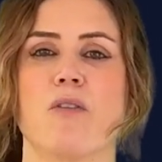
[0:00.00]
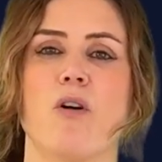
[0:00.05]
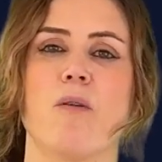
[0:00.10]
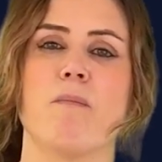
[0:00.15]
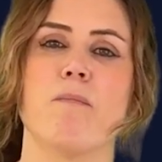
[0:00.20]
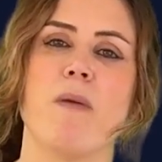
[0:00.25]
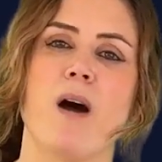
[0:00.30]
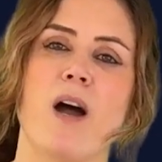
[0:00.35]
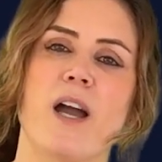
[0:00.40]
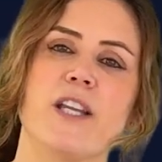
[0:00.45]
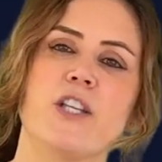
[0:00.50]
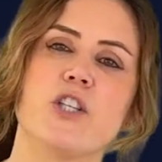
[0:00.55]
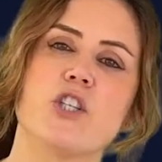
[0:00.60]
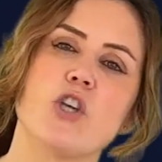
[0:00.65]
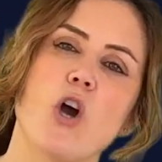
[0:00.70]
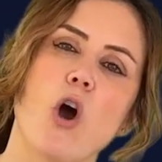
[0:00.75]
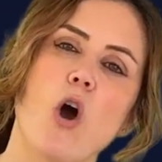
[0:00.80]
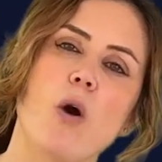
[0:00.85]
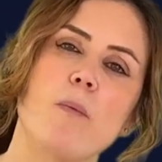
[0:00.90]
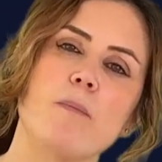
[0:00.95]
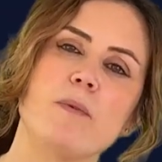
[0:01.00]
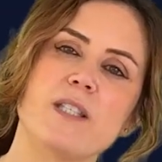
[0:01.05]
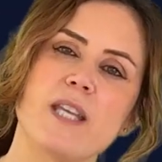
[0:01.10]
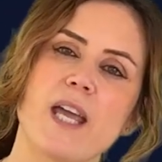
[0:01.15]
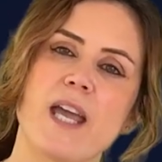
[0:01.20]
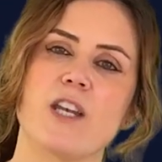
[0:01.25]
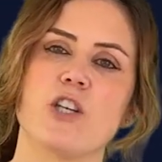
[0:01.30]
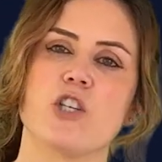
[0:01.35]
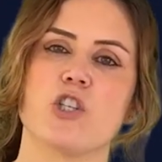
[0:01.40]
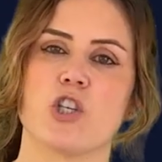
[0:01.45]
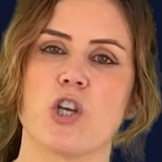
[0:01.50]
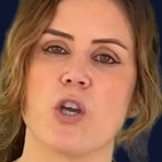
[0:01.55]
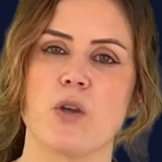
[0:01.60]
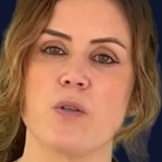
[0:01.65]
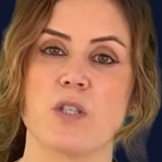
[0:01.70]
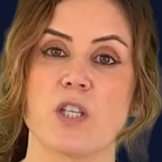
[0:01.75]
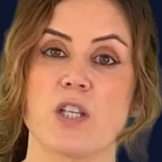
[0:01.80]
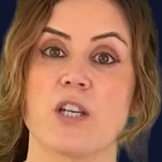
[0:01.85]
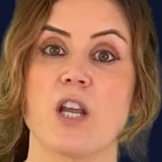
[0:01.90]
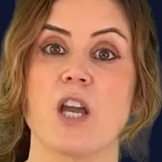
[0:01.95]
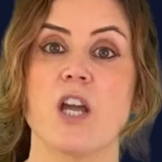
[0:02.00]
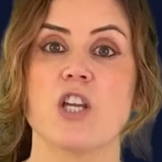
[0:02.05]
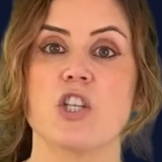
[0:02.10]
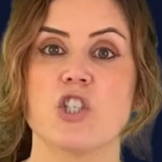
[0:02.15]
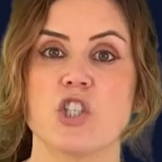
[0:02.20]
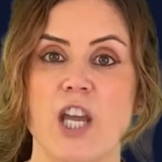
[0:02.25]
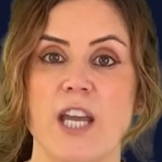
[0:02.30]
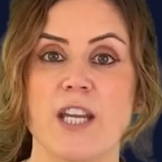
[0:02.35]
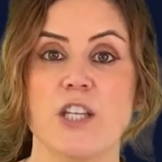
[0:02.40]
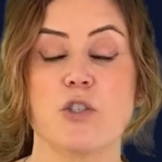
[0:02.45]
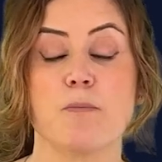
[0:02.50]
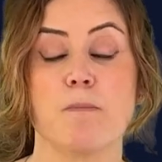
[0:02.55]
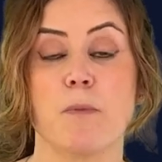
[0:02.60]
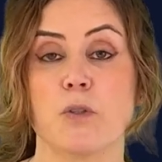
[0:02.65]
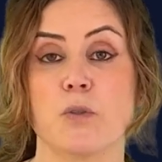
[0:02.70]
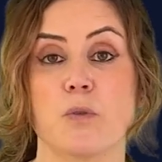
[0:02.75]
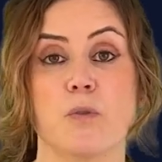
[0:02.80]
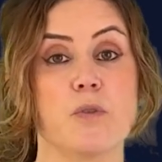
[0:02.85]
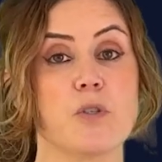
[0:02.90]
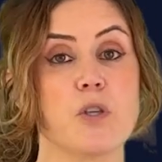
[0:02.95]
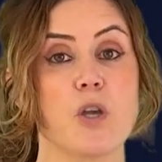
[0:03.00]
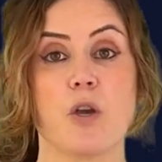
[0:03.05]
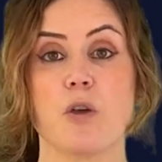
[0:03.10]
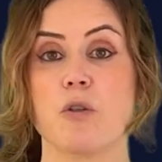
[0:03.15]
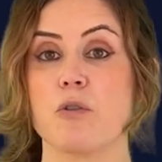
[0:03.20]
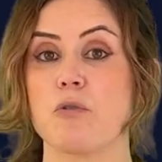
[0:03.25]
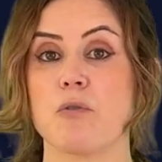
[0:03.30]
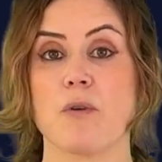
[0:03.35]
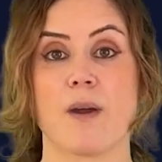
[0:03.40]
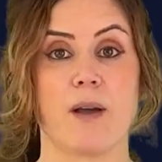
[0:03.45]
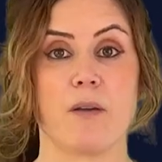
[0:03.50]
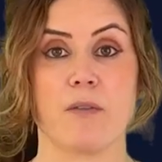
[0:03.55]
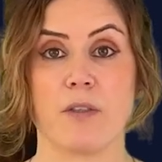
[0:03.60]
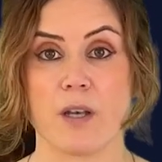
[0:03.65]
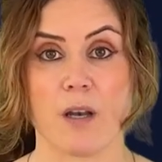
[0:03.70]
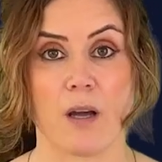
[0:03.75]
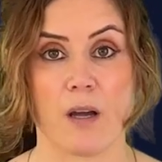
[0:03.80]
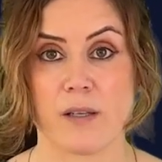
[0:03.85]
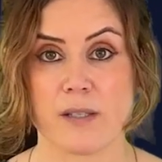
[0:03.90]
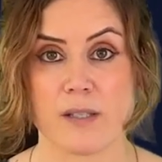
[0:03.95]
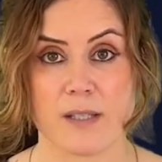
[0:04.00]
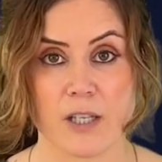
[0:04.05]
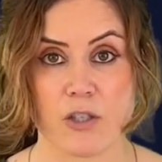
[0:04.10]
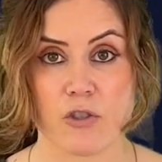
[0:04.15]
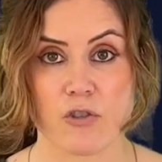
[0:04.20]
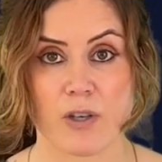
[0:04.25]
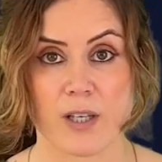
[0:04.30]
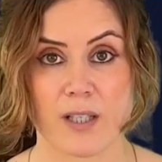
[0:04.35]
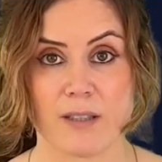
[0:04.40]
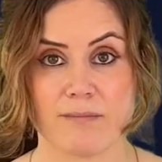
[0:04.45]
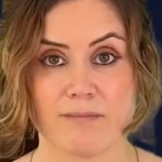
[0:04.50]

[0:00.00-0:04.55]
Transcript: on my top 10 chosen change models throughout the last century.